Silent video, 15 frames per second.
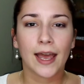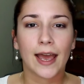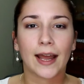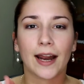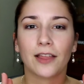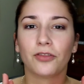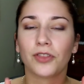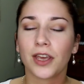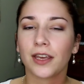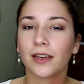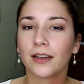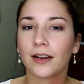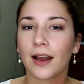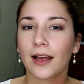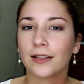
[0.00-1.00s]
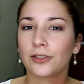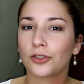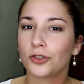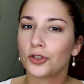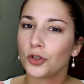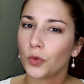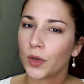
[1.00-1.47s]
and I think it has
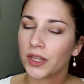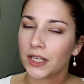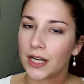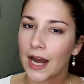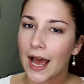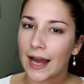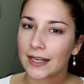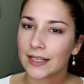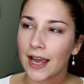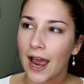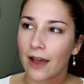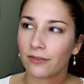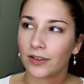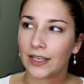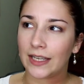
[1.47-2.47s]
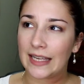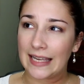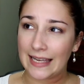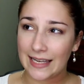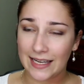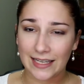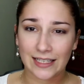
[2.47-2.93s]
to do with not having
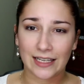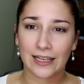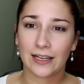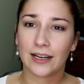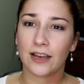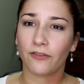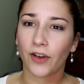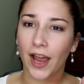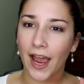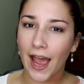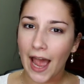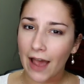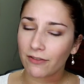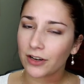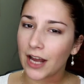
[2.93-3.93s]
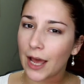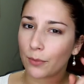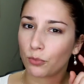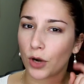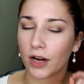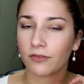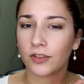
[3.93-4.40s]
eaten. If I haven't
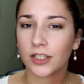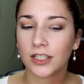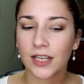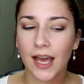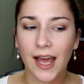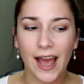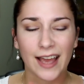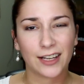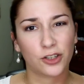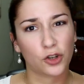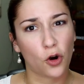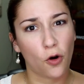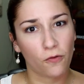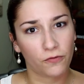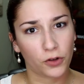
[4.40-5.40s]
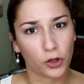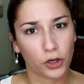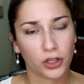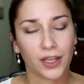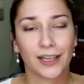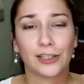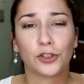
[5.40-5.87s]
had breakfast yet, I don't feel
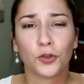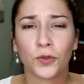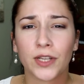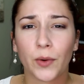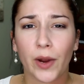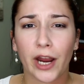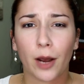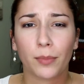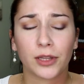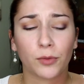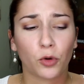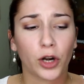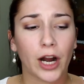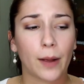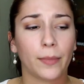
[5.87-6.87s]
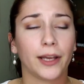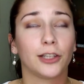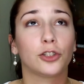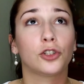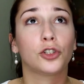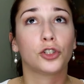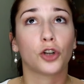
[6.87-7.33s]
good. Like as soon as I wake up in the morning, I'm
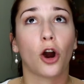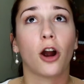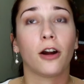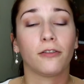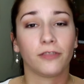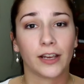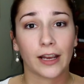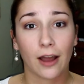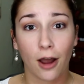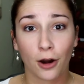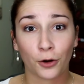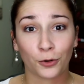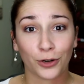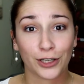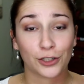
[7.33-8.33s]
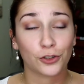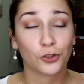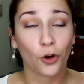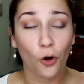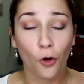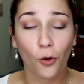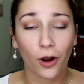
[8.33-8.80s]
like starving hungry,
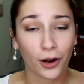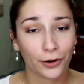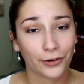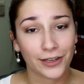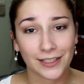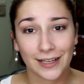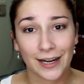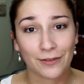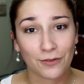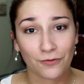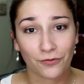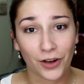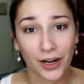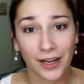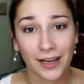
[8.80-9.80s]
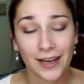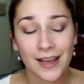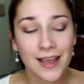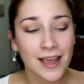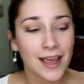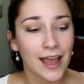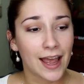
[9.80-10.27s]
so hungry it's not even funny.
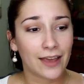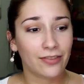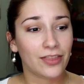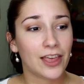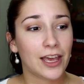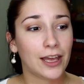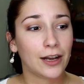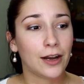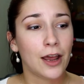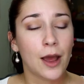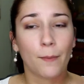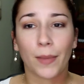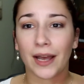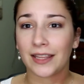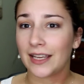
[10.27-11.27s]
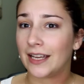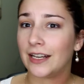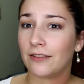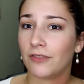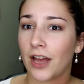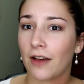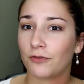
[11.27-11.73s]
And then by the
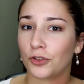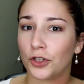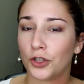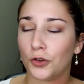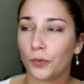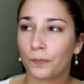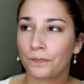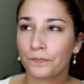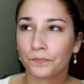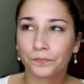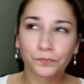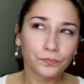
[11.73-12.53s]
end of the afternoon,